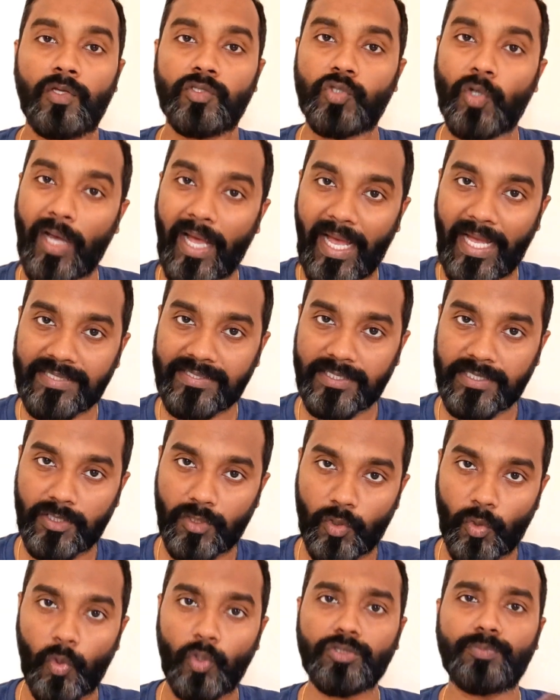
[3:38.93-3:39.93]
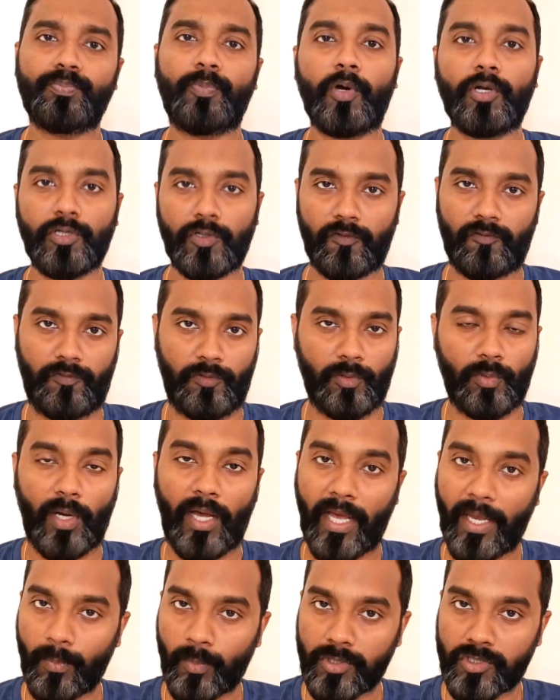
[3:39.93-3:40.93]
So as a growth point of view,
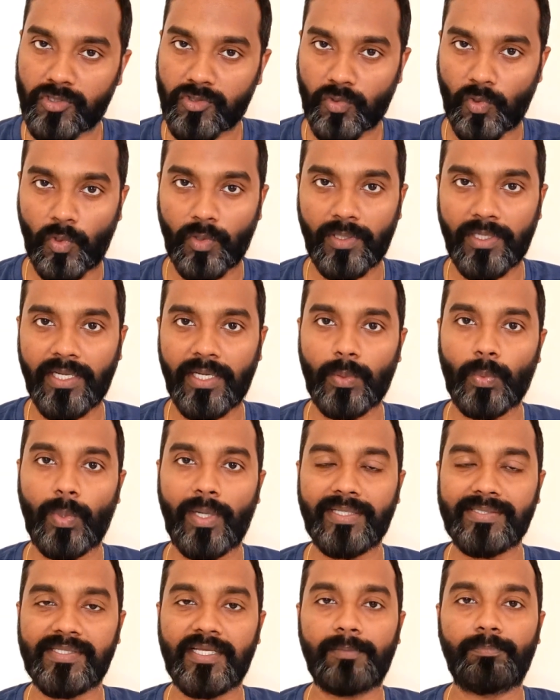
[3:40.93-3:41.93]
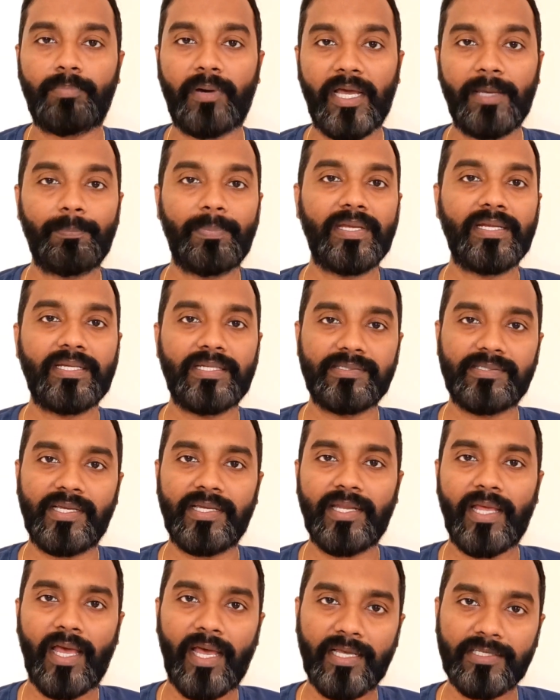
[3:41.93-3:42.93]
I would strongly advise that piping
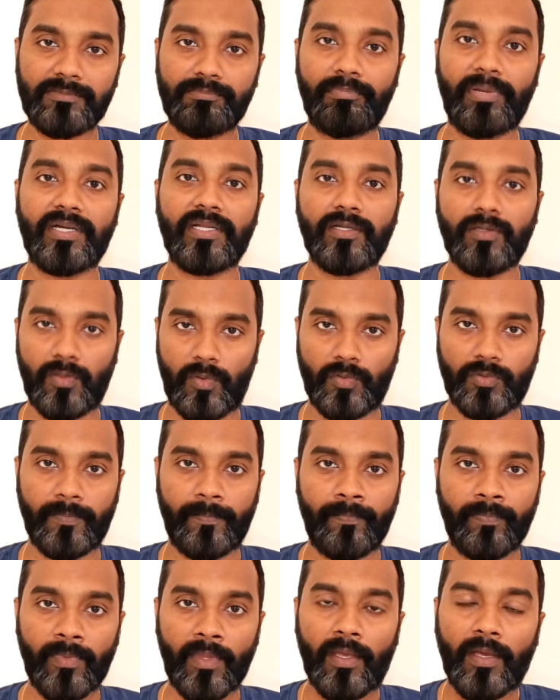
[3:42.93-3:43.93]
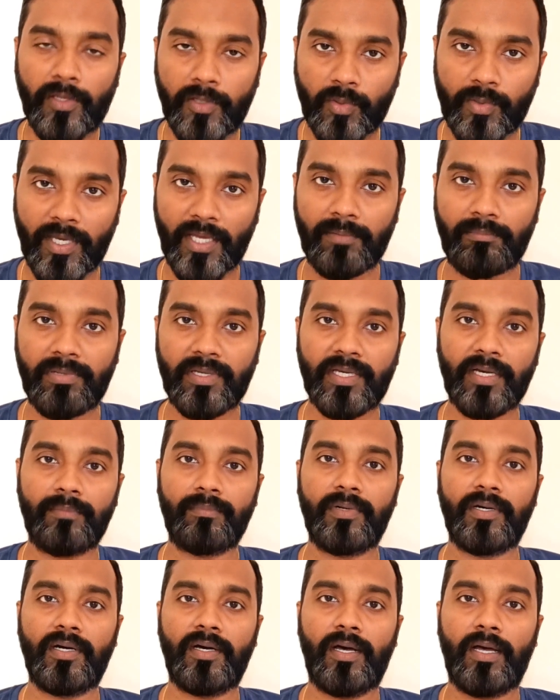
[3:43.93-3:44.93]
design has better growth. You can
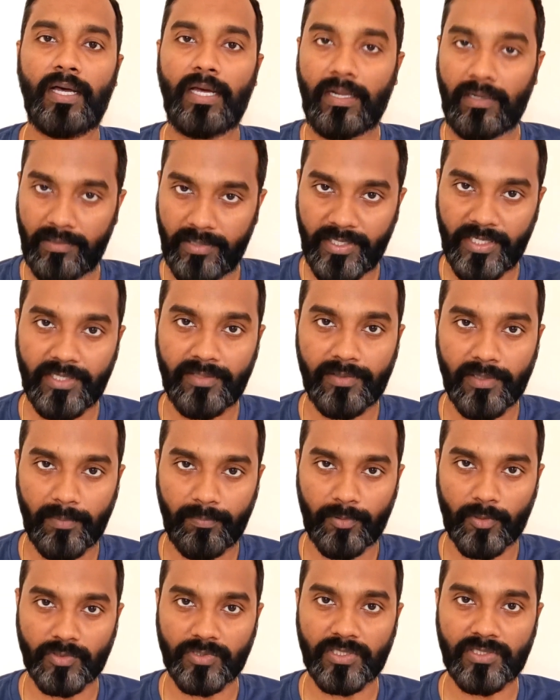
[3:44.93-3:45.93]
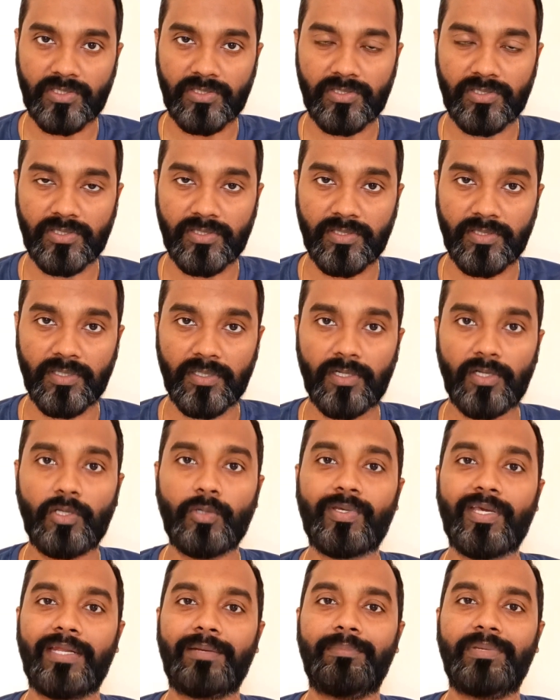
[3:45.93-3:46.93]
become a lead project engineer,
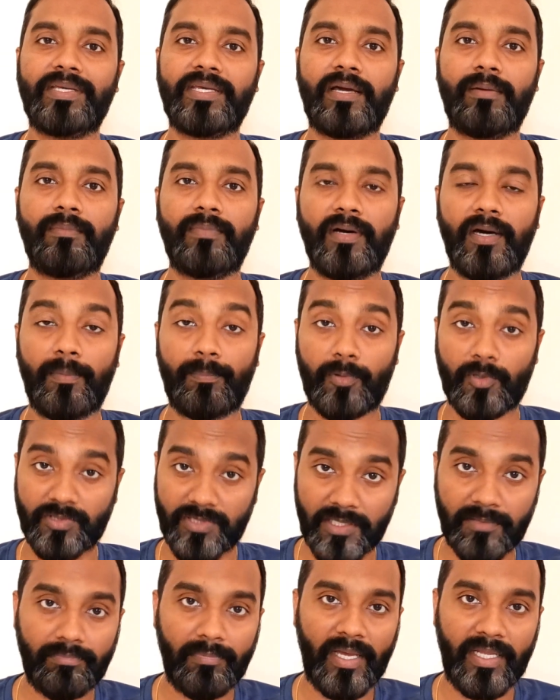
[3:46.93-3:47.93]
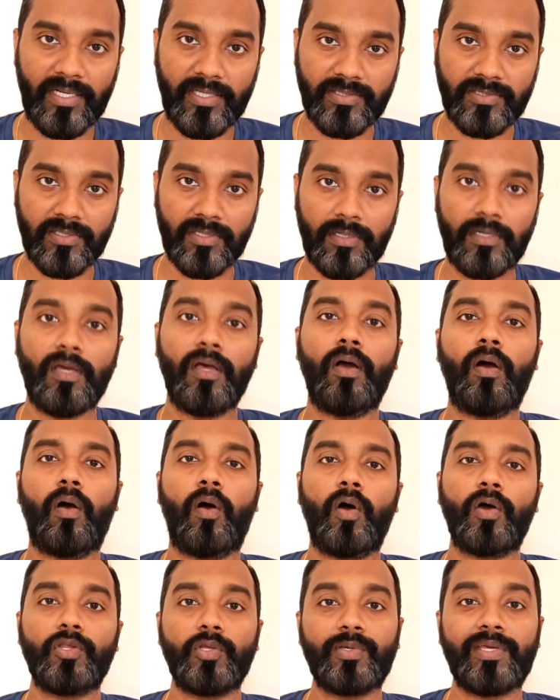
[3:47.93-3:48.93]
you can become a project manager,
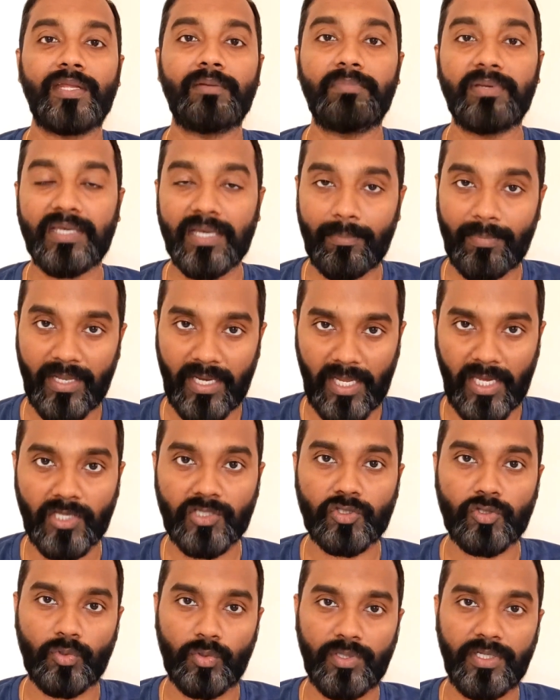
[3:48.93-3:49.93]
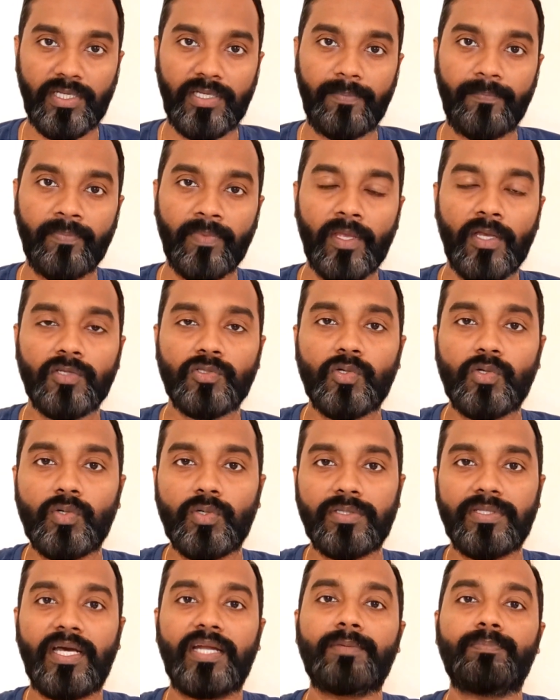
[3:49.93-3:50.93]
or you can become an HOD.
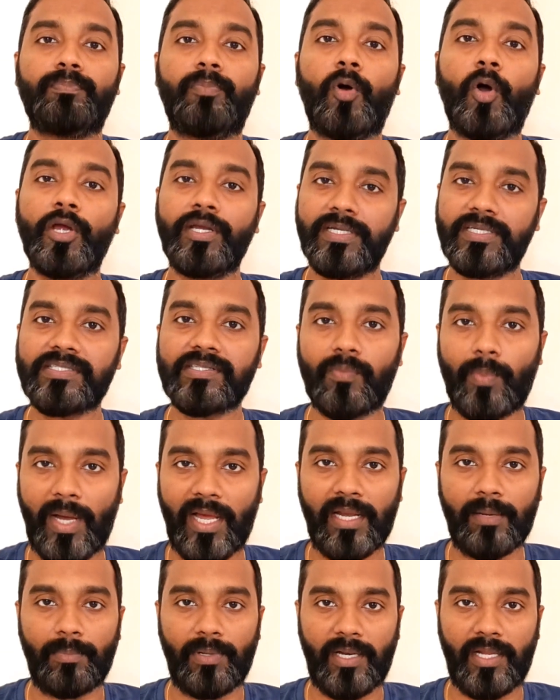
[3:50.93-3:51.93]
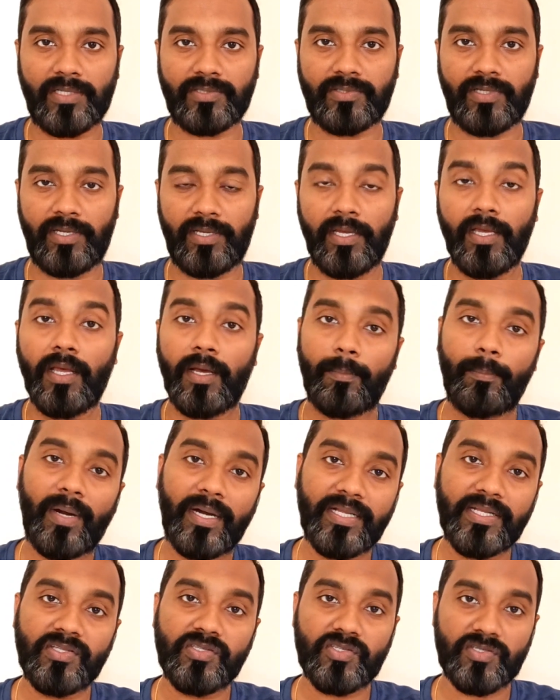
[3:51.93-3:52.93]
So that point is available actually.
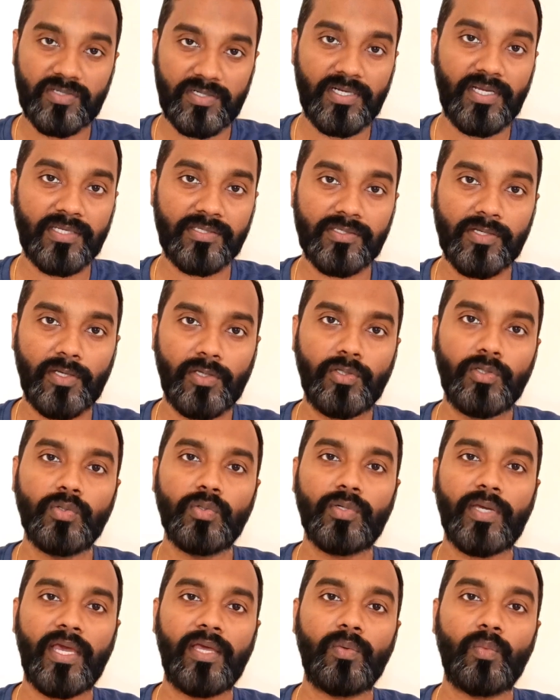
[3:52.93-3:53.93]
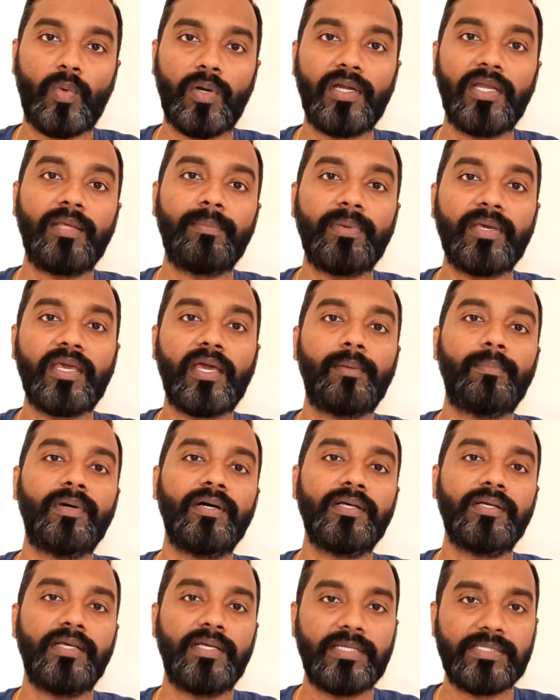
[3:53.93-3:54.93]
But in stress, you can only become
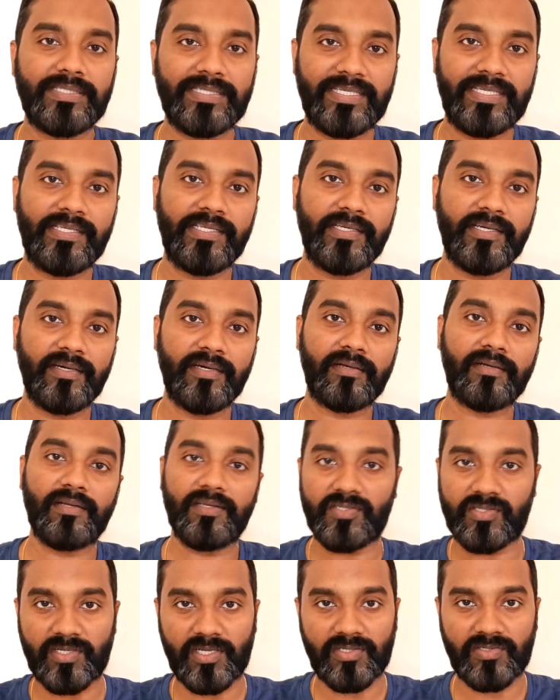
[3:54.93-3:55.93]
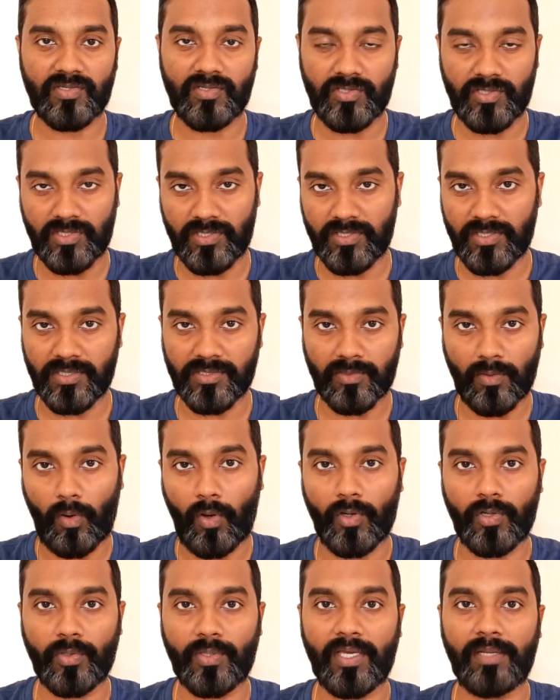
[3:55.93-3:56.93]
a senior stress engineers,
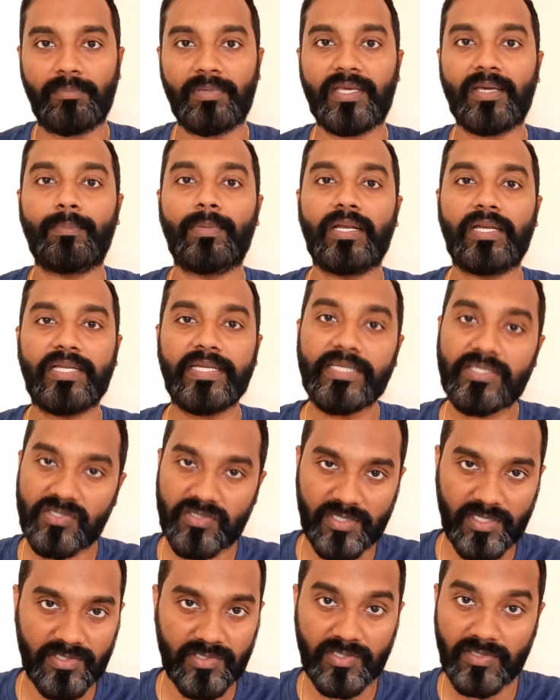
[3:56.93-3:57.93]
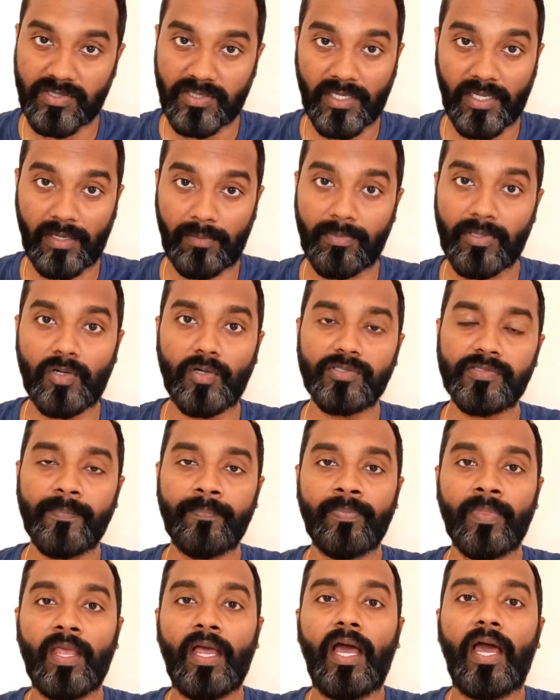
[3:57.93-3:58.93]
or you can become a lead stress engineer, because
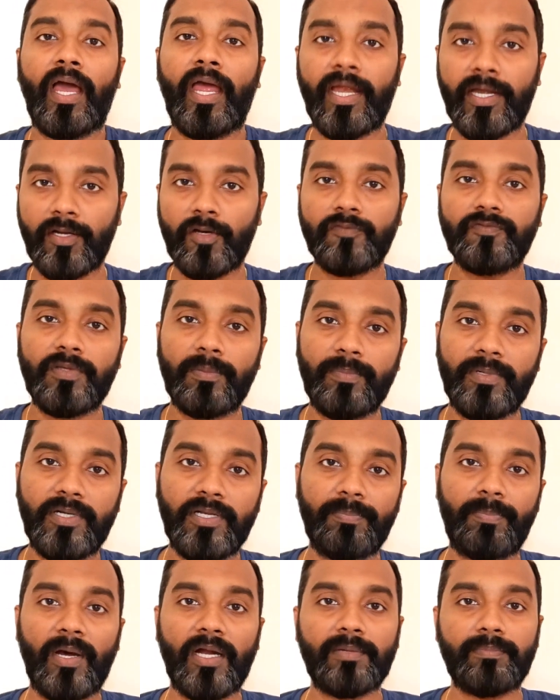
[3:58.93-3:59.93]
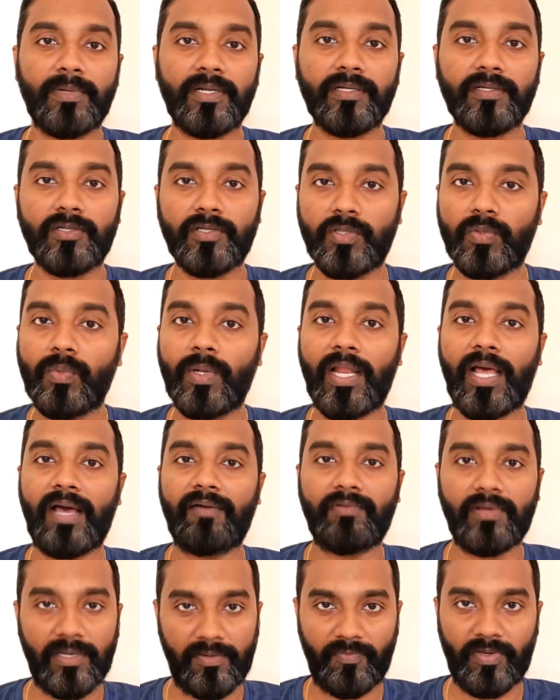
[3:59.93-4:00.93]
head of the department, you will
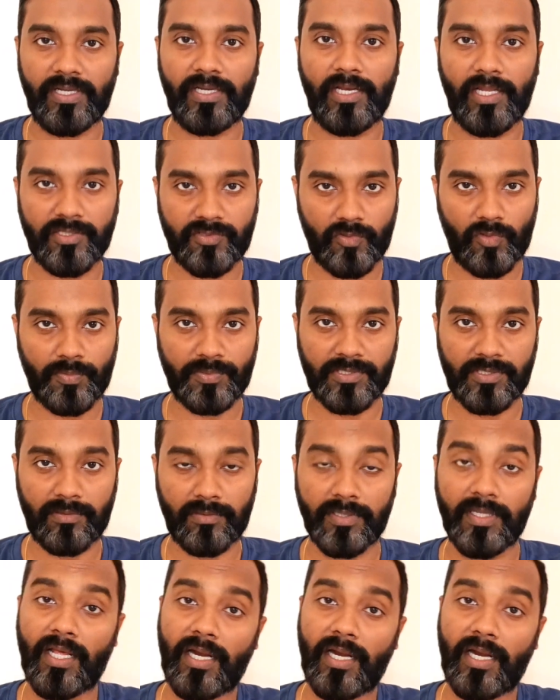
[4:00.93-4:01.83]
have a very less option.